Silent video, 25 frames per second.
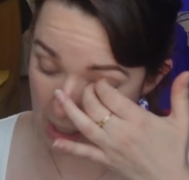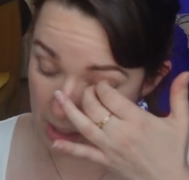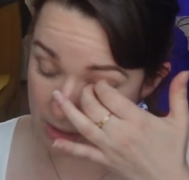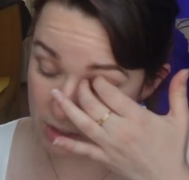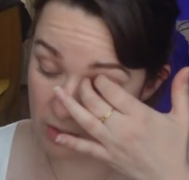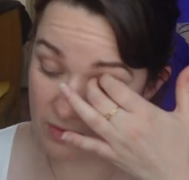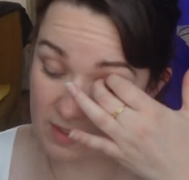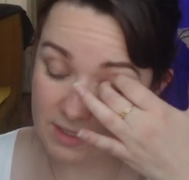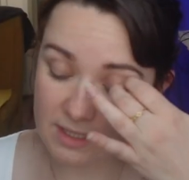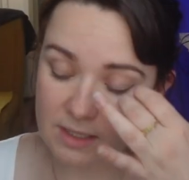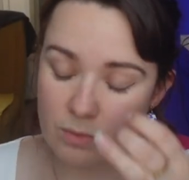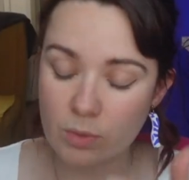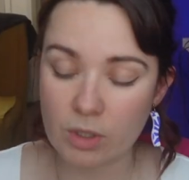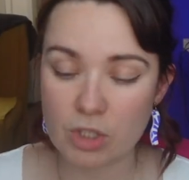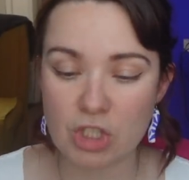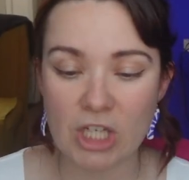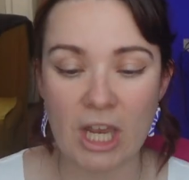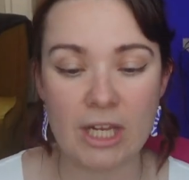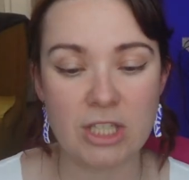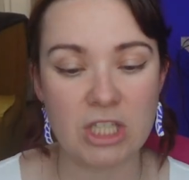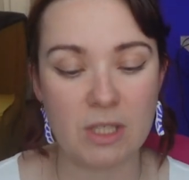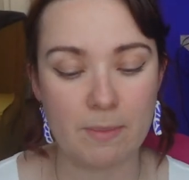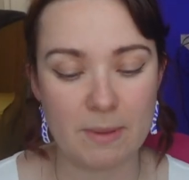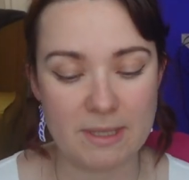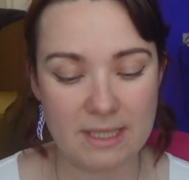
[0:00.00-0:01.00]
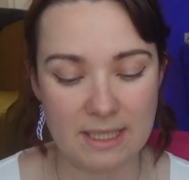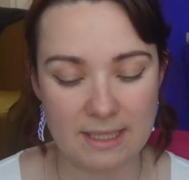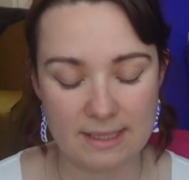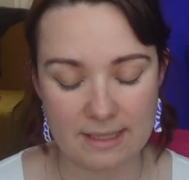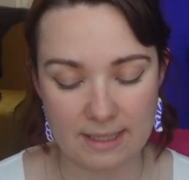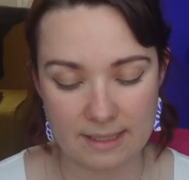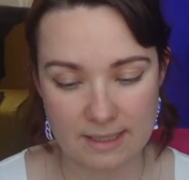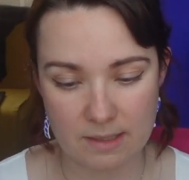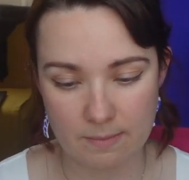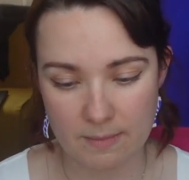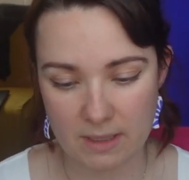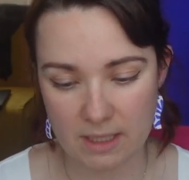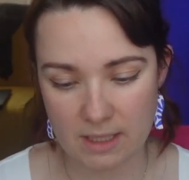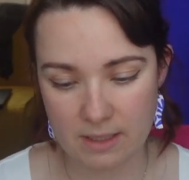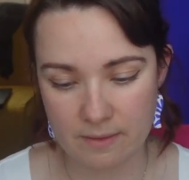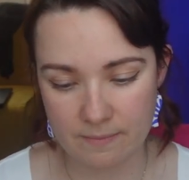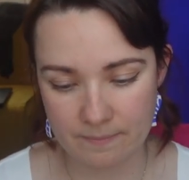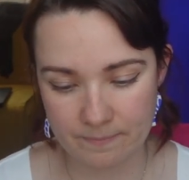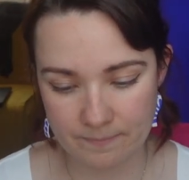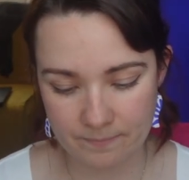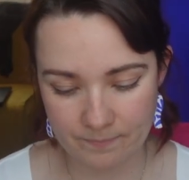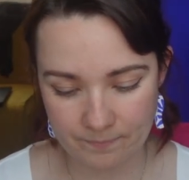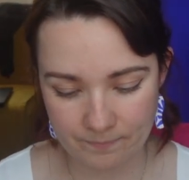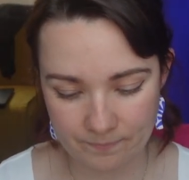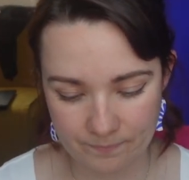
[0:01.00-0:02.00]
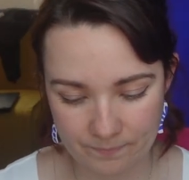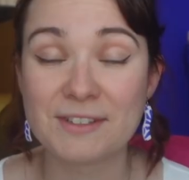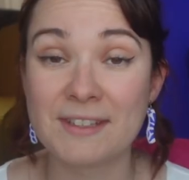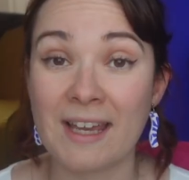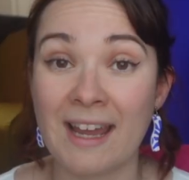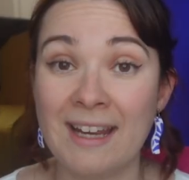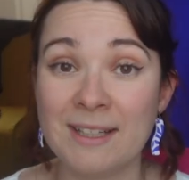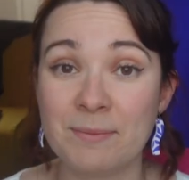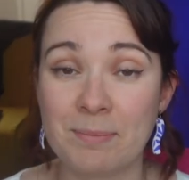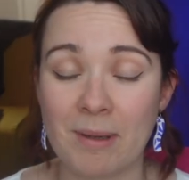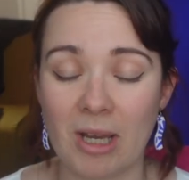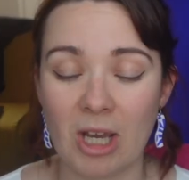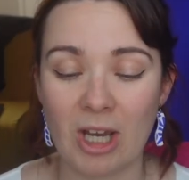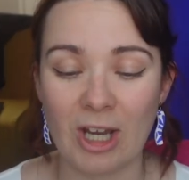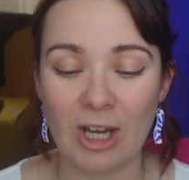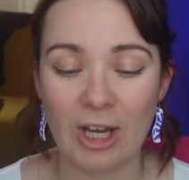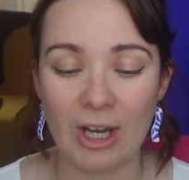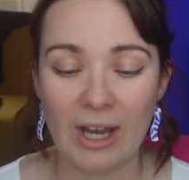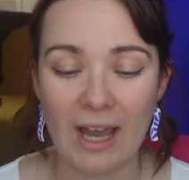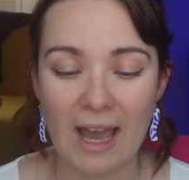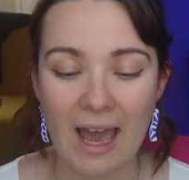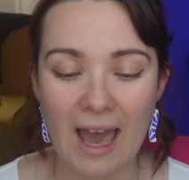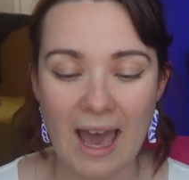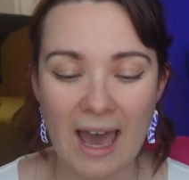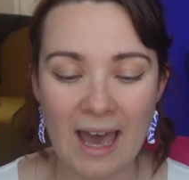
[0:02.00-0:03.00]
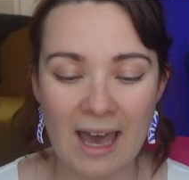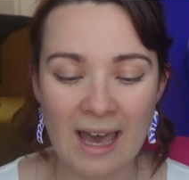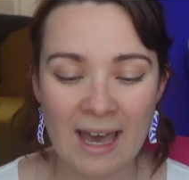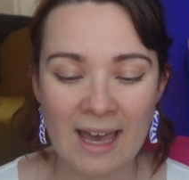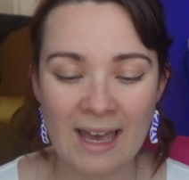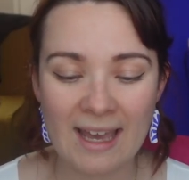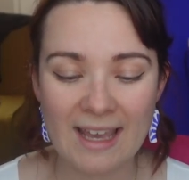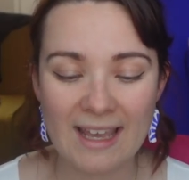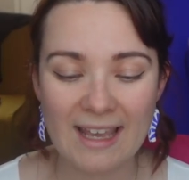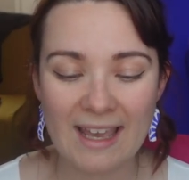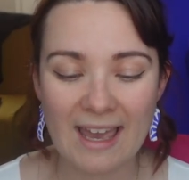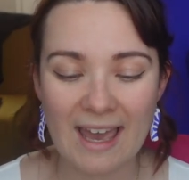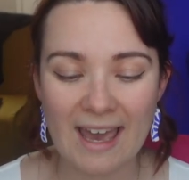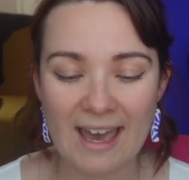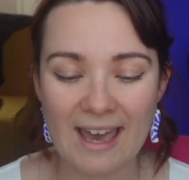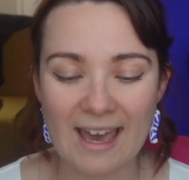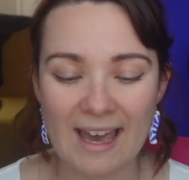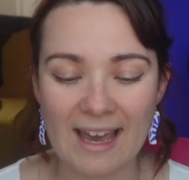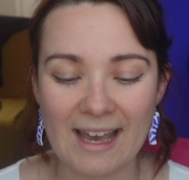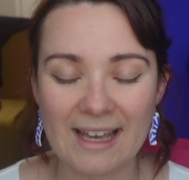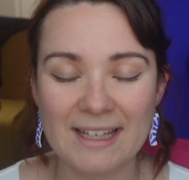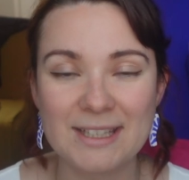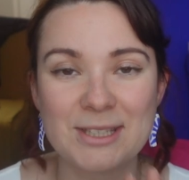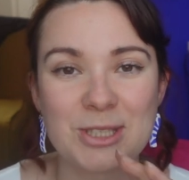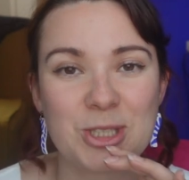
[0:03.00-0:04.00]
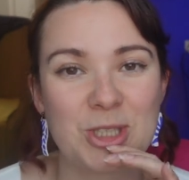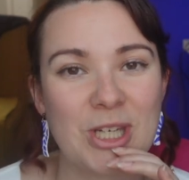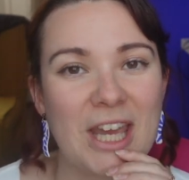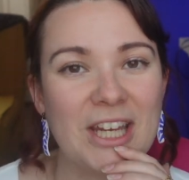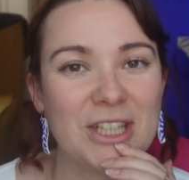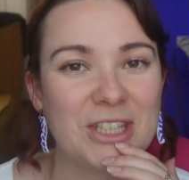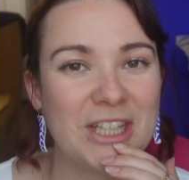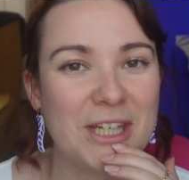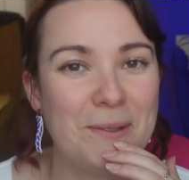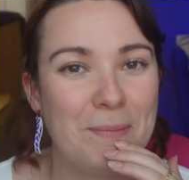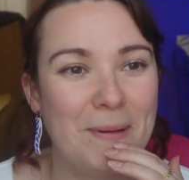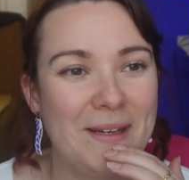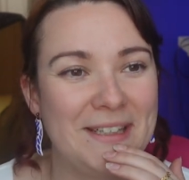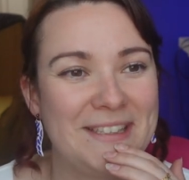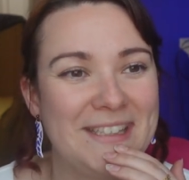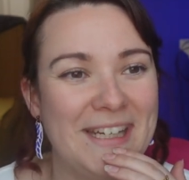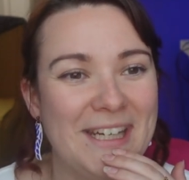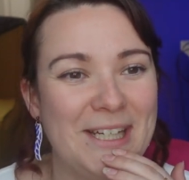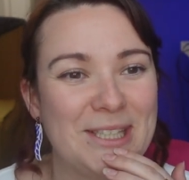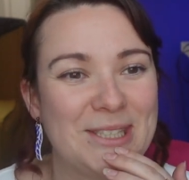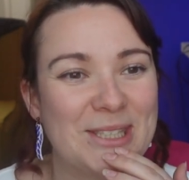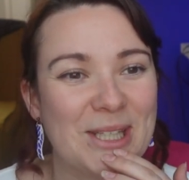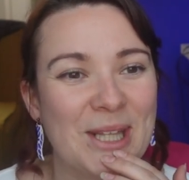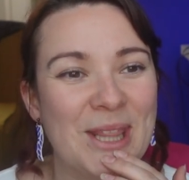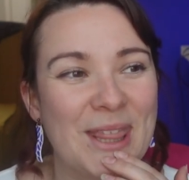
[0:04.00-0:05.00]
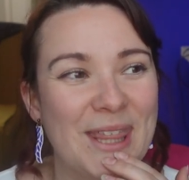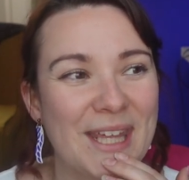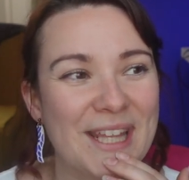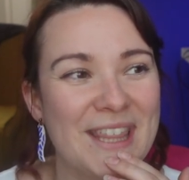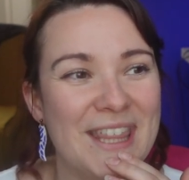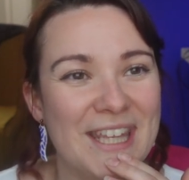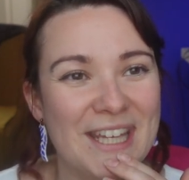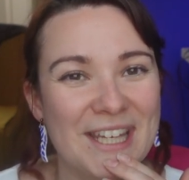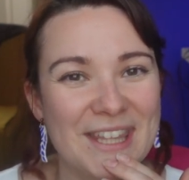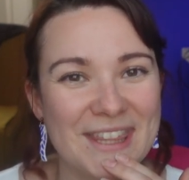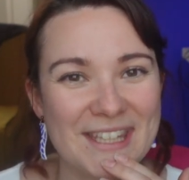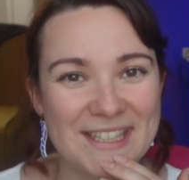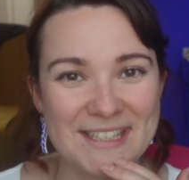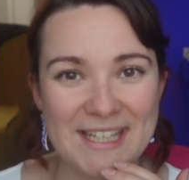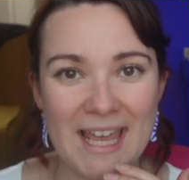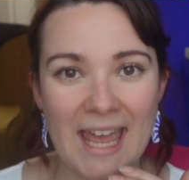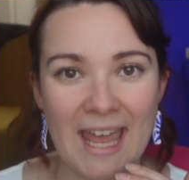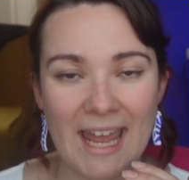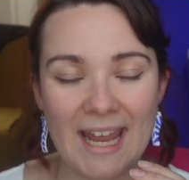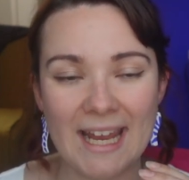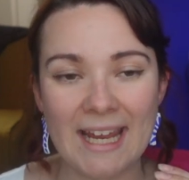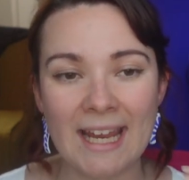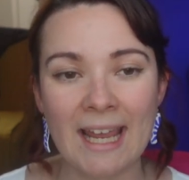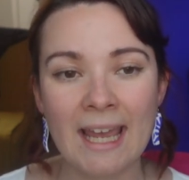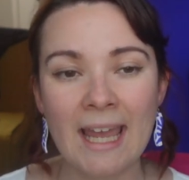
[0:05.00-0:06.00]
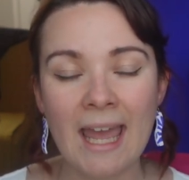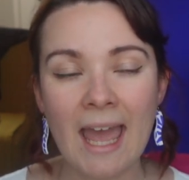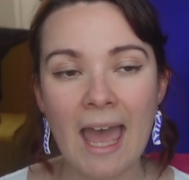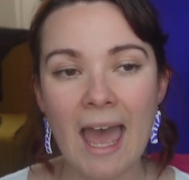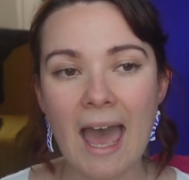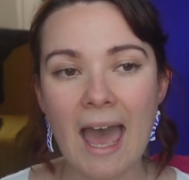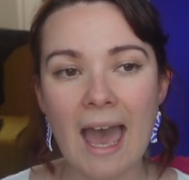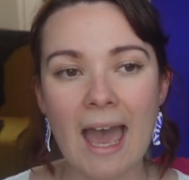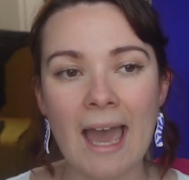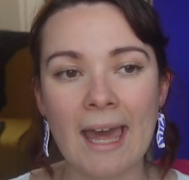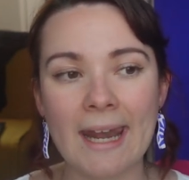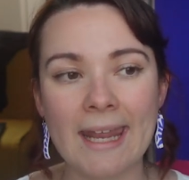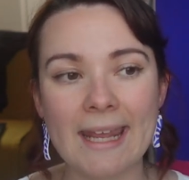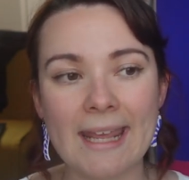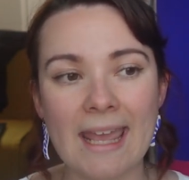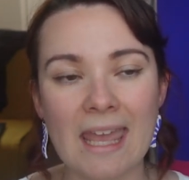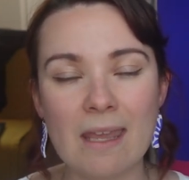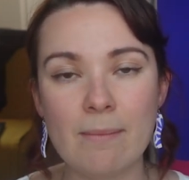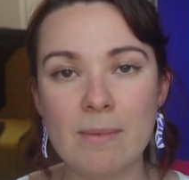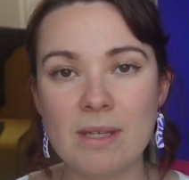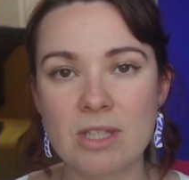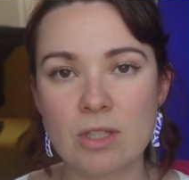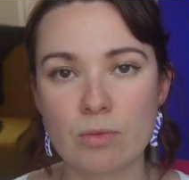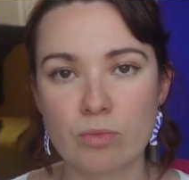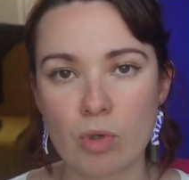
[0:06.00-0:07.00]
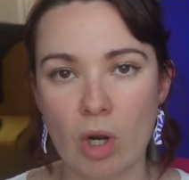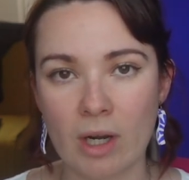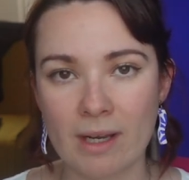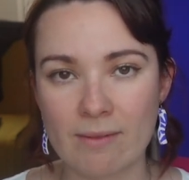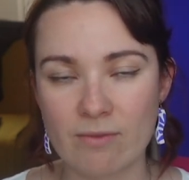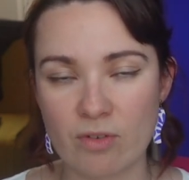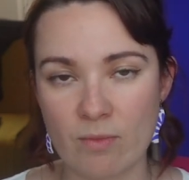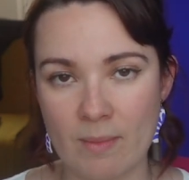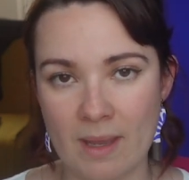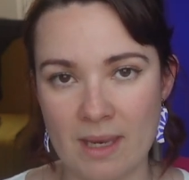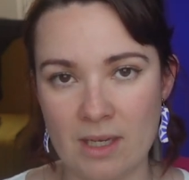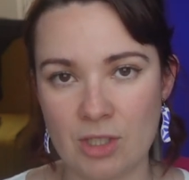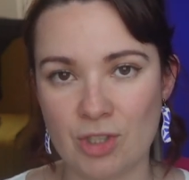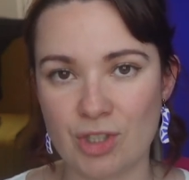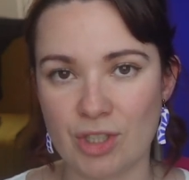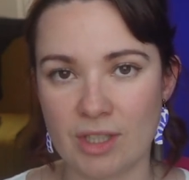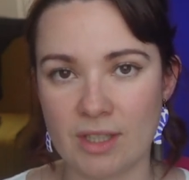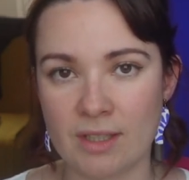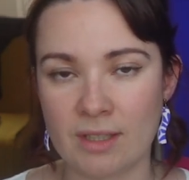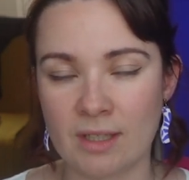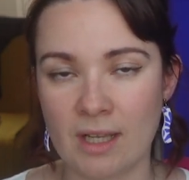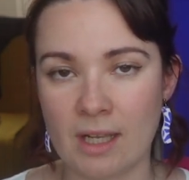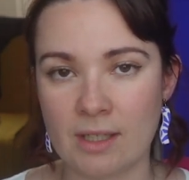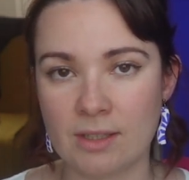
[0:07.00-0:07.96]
So this is what ChatGPT said to me. Sidebar, I asked ChatGPT something the other day and it gave me some wrong information.